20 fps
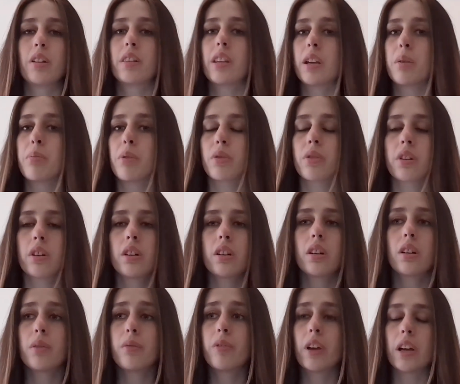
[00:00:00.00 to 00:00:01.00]
They both can
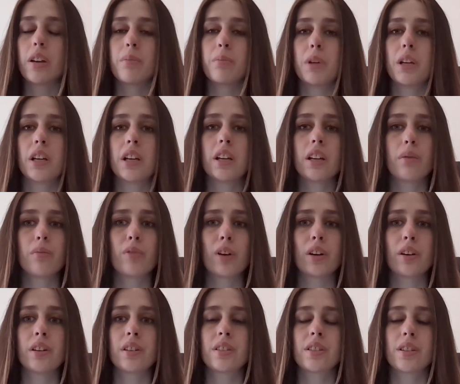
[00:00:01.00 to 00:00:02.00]
convey meaning in
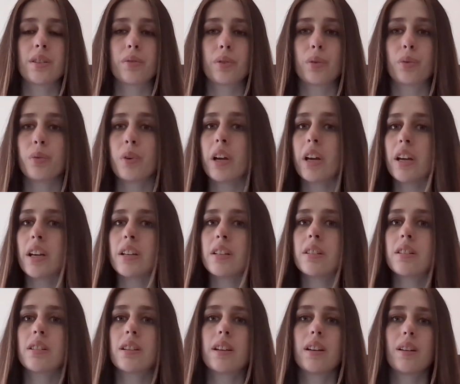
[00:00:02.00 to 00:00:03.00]
various different
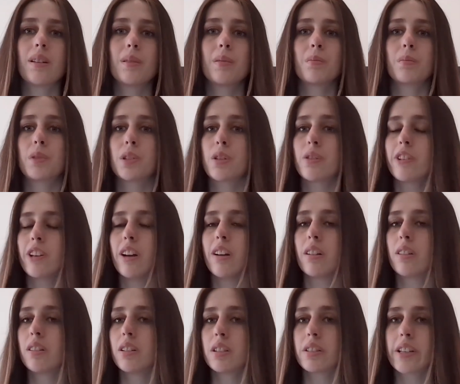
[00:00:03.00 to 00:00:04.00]
ways. So yeah,
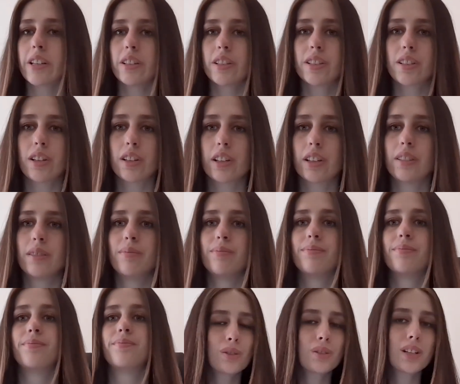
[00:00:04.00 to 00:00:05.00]
let's get started.
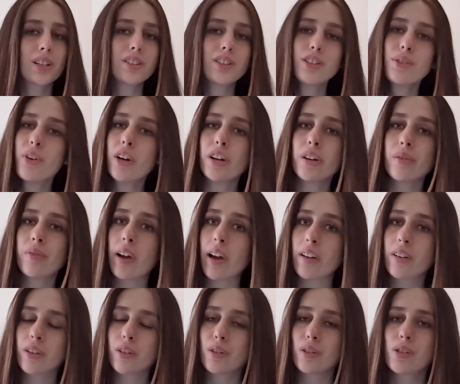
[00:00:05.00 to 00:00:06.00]
So touch is very
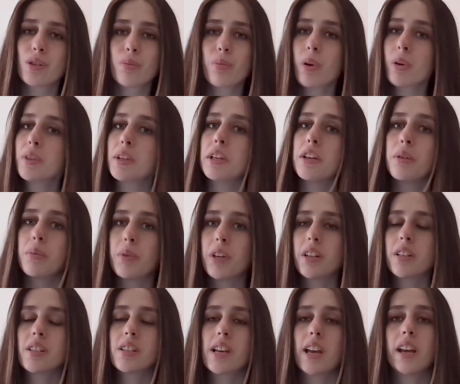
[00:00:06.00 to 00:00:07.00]
vital to both
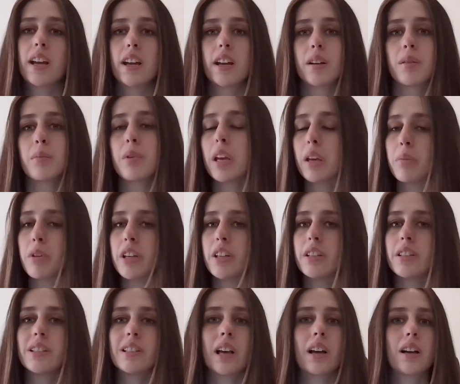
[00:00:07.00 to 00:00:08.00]
humans and
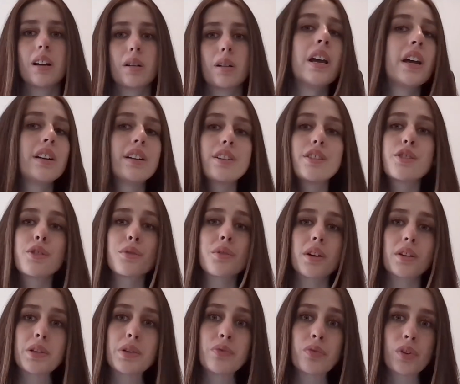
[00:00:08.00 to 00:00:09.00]
babies. In a
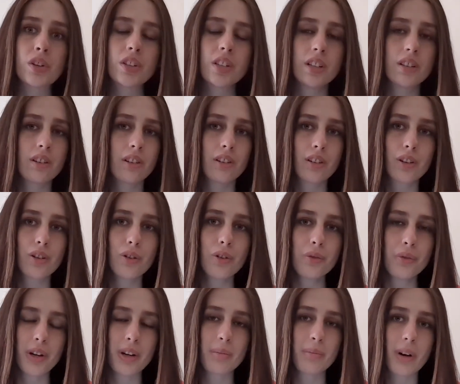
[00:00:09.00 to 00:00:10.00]
2014 article
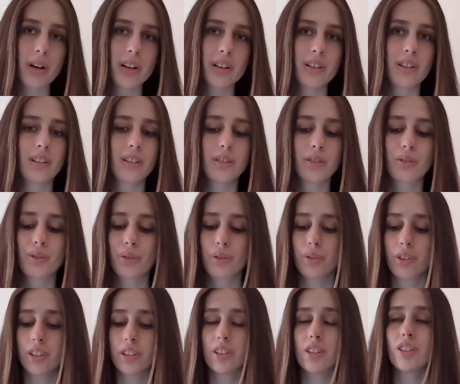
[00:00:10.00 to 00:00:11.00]
written by
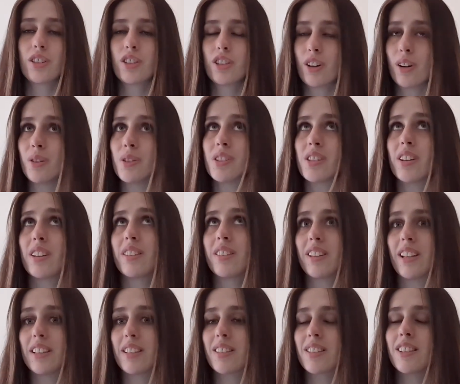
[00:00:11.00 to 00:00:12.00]
Trisha Jones and
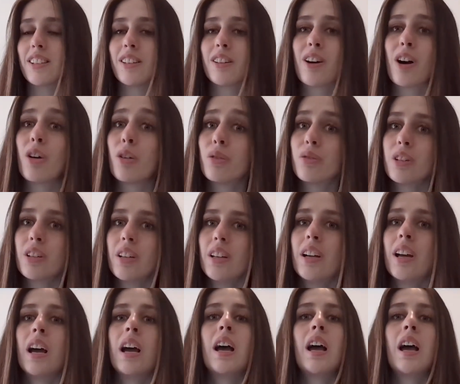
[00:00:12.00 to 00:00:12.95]
Leslie Cover,